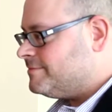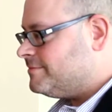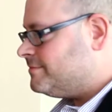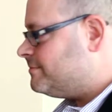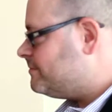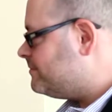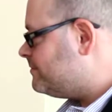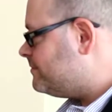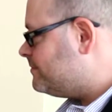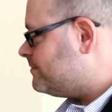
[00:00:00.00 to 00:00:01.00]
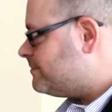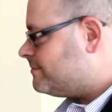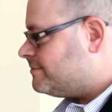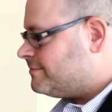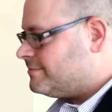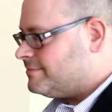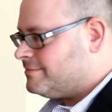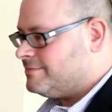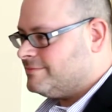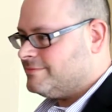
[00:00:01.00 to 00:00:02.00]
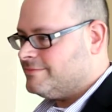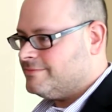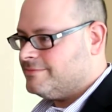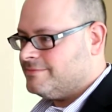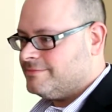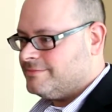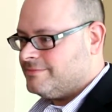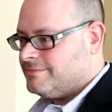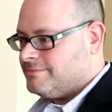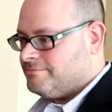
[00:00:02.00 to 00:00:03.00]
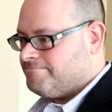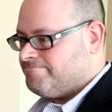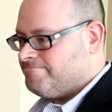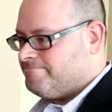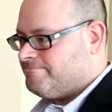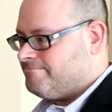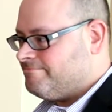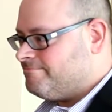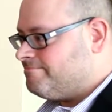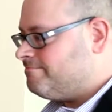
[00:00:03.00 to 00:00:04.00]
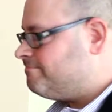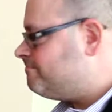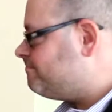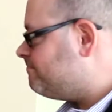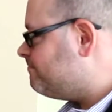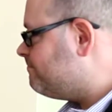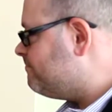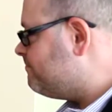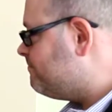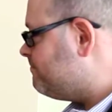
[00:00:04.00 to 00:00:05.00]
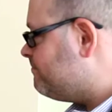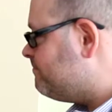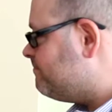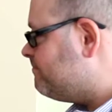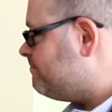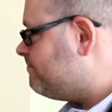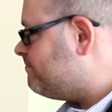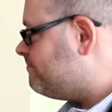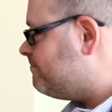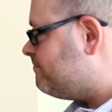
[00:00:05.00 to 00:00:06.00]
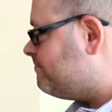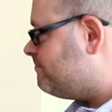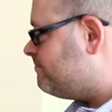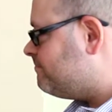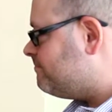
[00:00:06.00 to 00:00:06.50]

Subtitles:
The person shown says nothing.